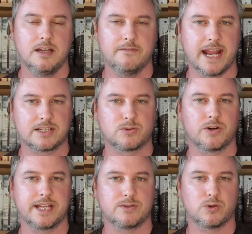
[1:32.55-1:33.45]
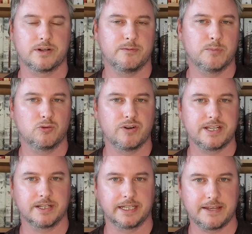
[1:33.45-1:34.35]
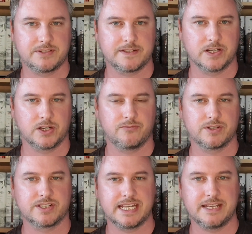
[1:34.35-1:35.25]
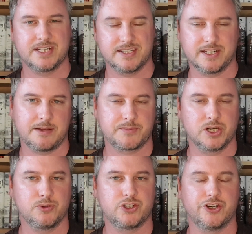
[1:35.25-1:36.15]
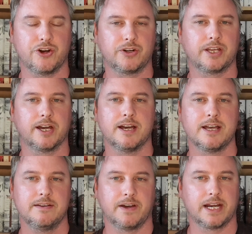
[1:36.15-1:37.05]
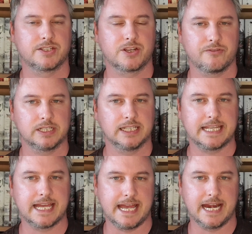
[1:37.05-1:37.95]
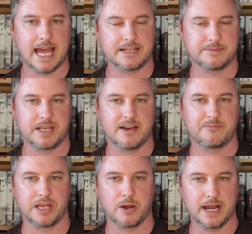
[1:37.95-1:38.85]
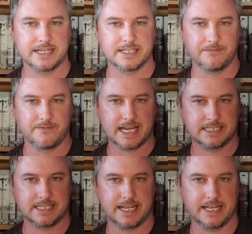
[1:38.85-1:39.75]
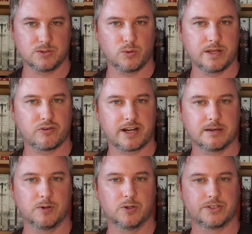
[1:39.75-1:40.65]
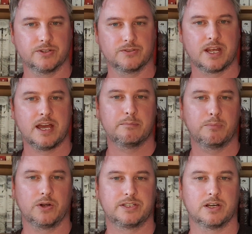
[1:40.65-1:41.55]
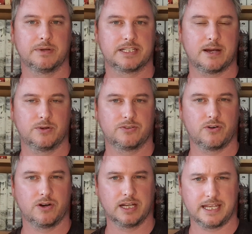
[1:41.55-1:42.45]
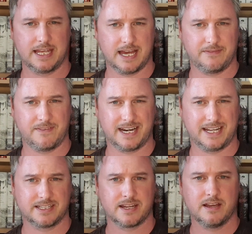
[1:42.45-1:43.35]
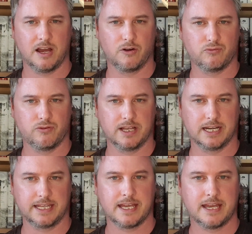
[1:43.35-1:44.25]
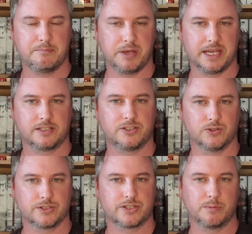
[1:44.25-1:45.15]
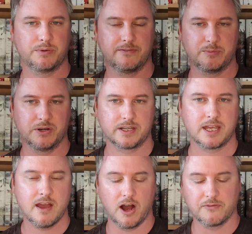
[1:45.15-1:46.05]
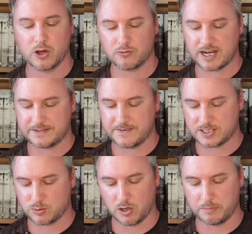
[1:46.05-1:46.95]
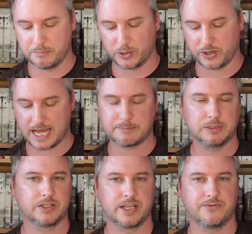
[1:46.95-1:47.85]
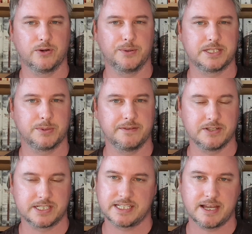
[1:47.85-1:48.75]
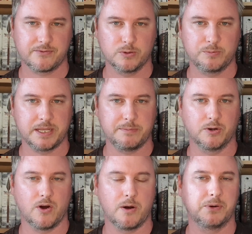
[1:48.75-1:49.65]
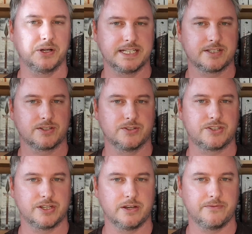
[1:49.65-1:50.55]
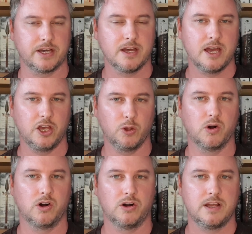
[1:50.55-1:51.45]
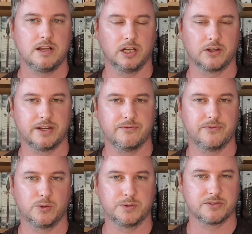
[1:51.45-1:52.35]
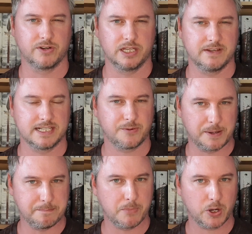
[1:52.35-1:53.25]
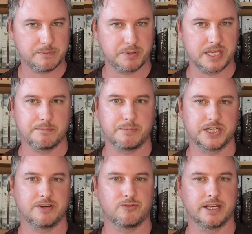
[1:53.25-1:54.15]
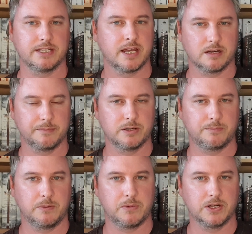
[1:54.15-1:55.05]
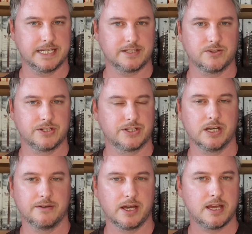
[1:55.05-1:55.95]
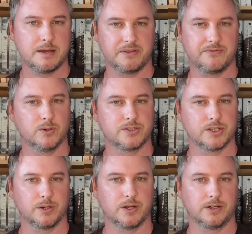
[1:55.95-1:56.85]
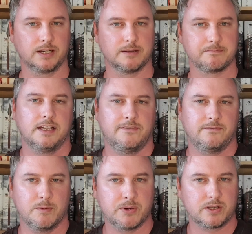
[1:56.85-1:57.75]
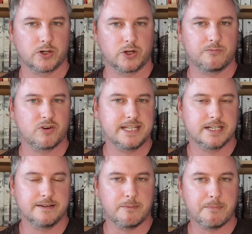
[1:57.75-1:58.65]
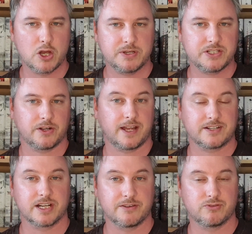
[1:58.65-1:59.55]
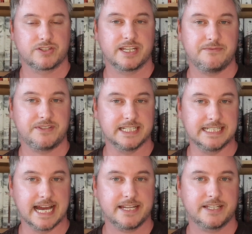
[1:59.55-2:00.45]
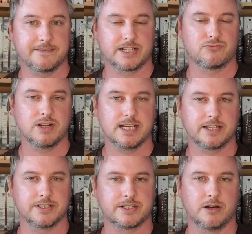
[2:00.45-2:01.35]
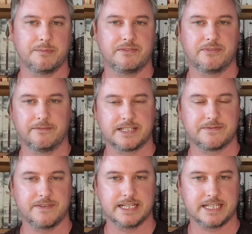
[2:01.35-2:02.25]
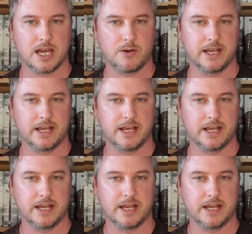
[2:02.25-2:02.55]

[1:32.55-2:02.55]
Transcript: The next one is one of the more recent gifts that I've received. It's an absolute chonker that is currently in SPF B08, and that is We Break Immortals by Thomas Howard Riley, and that is a really big doorstop of a book. I've not read this one, but I am looking forward to it. There's several people on my Discord server who are looking forward to read this, so it might be a buddy read coming up on my Discord server before too long. The book that I'm reading at the moment I actually received today, so that's really good timing for this video.